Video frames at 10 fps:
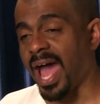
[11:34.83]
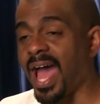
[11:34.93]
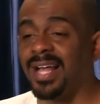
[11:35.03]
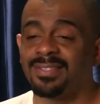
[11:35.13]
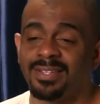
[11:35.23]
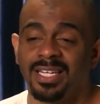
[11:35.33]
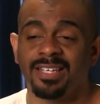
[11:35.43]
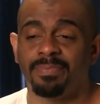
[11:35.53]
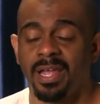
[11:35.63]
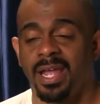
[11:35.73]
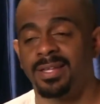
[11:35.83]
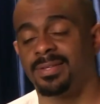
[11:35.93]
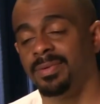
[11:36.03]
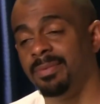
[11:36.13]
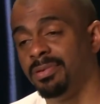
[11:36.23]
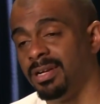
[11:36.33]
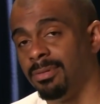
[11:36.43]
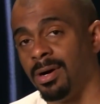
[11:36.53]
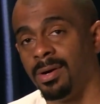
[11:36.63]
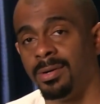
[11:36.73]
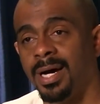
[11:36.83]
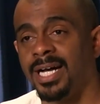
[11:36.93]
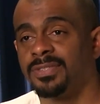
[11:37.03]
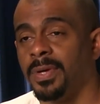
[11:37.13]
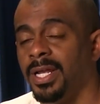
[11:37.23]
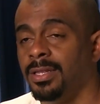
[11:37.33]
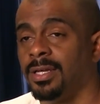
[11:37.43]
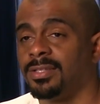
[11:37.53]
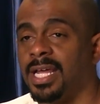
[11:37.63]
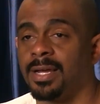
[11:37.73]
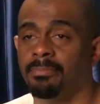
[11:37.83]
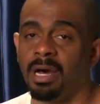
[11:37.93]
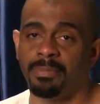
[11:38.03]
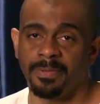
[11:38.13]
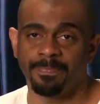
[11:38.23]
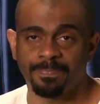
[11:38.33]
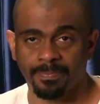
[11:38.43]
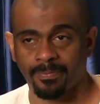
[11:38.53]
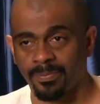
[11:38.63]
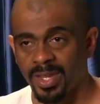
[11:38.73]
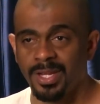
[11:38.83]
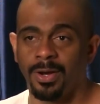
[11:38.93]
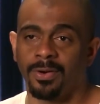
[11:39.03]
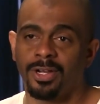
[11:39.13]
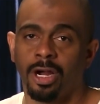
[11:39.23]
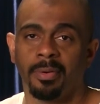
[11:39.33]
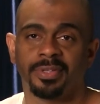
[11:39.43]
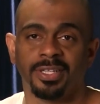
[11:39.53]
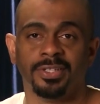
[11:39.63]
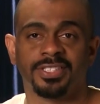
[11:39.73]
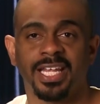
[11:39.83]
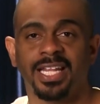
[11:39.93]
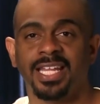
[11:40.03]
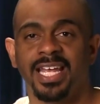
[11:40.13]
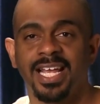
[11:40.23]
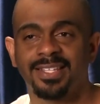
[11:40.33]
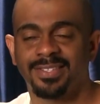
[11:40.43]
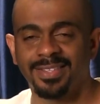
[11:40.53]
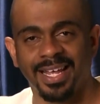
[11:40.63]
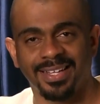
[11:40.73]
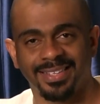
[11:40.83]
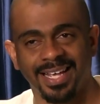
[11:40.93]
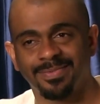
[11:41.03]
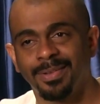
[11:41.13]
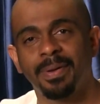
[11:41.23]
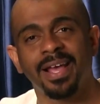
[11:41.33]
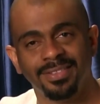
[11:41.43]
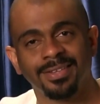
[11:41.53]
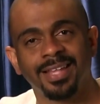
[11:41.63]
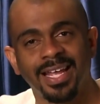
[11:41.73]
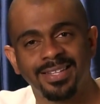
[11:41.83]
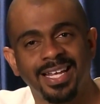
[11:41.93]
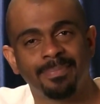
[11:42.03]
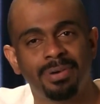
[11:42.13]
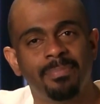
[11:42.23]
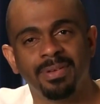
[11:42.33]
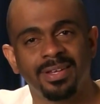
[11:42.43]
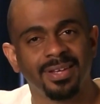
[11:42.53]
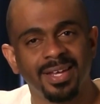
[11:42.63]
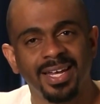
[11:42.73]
I see these pants when he put them on. I swear he looks like a Muppet. You know, Kurt with the little skinny legs. Like, that's what the pants look like. Like a puppet.